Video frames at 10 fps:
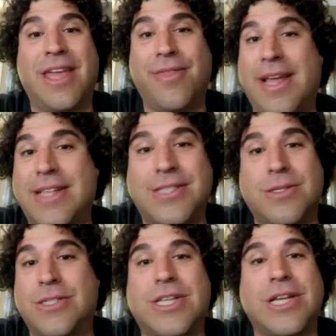that's
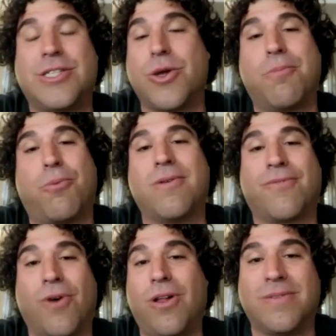so important
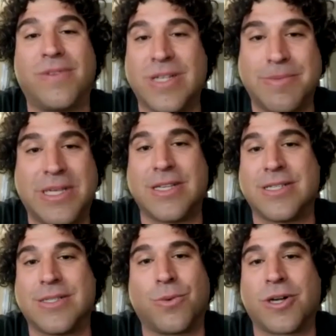for all of us,
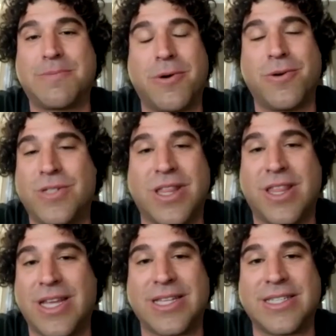because we're exposed to
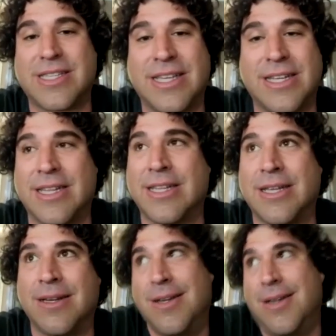things that
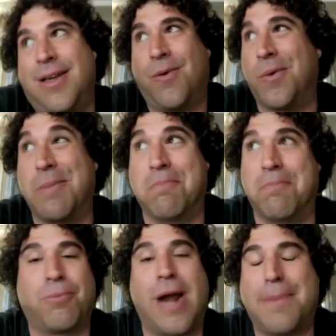we
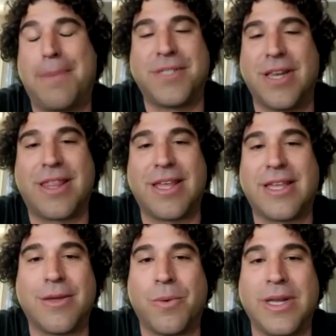perhaps didn't think
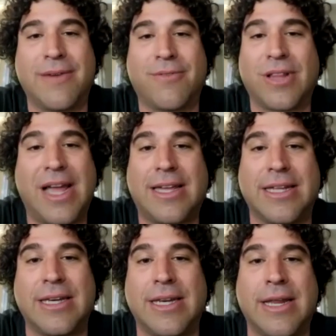that we'd ever like,
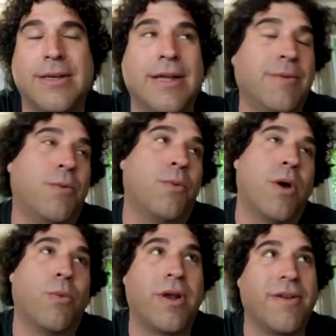and
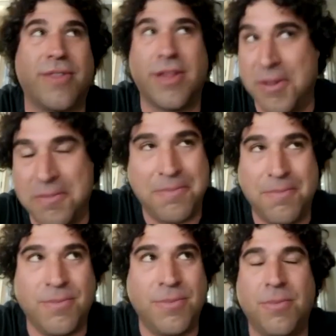one of the
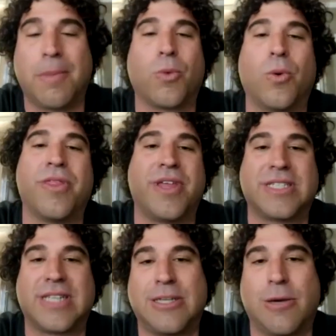number one things
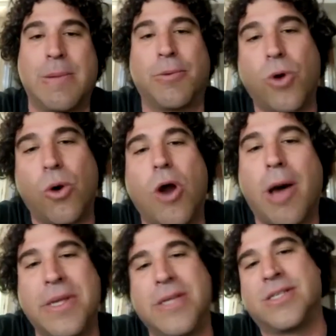that I tell people,
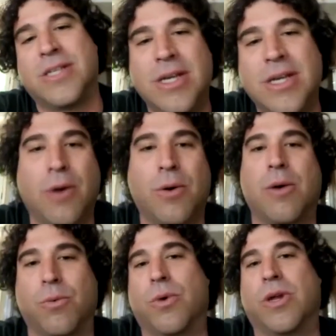kohlrabi is a
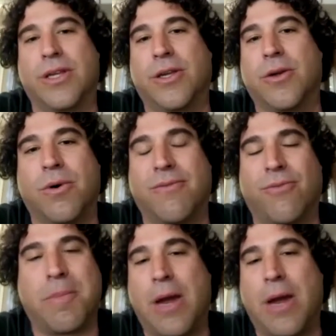really good one for me. I